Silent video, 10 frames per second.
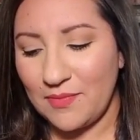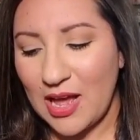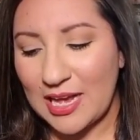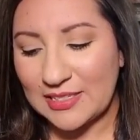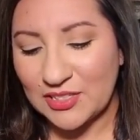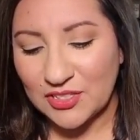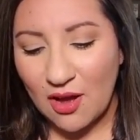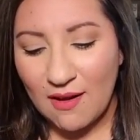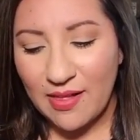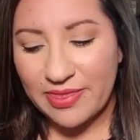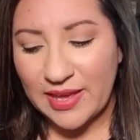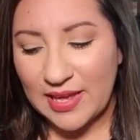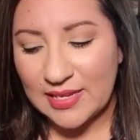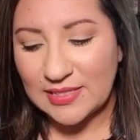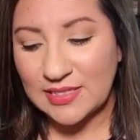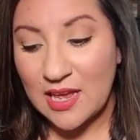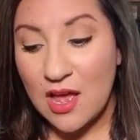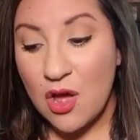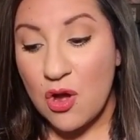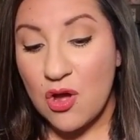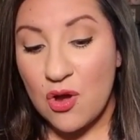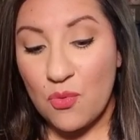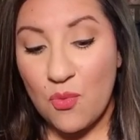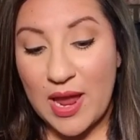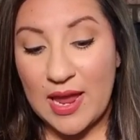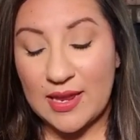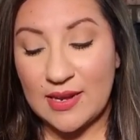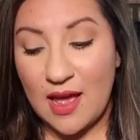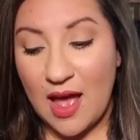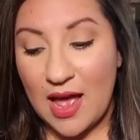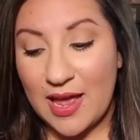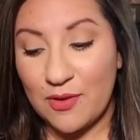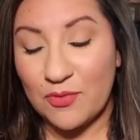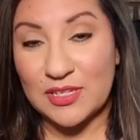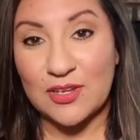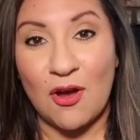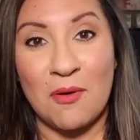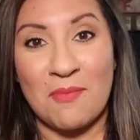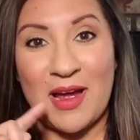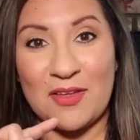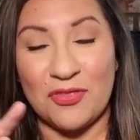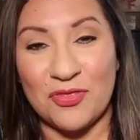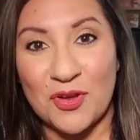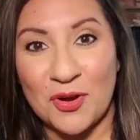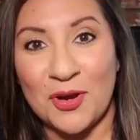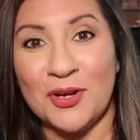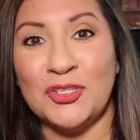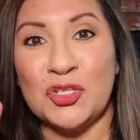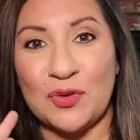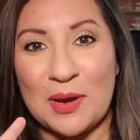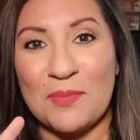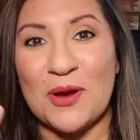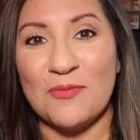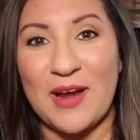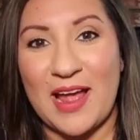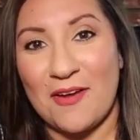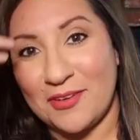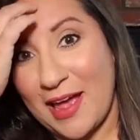I saw this when I was on my third trip around.